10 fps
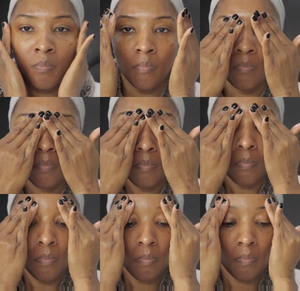
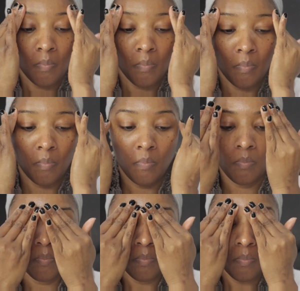
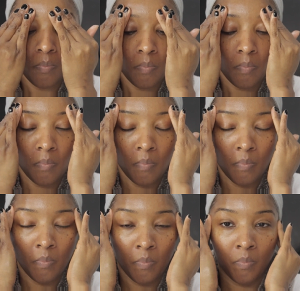
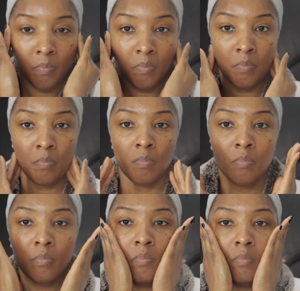
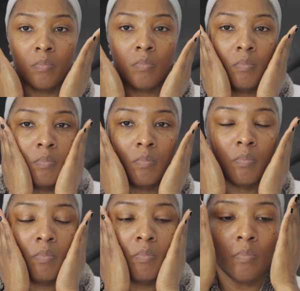
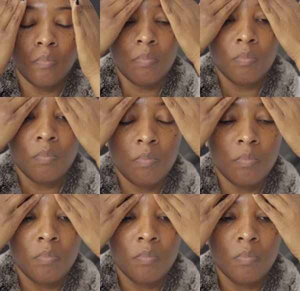
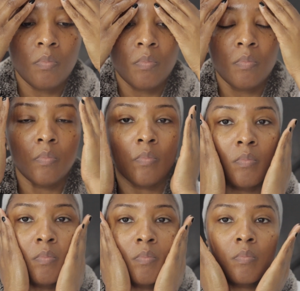
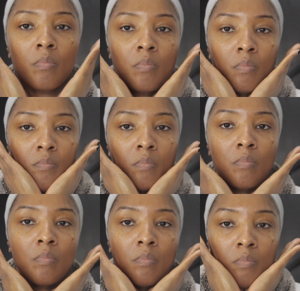
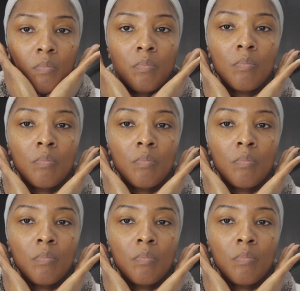[no speech]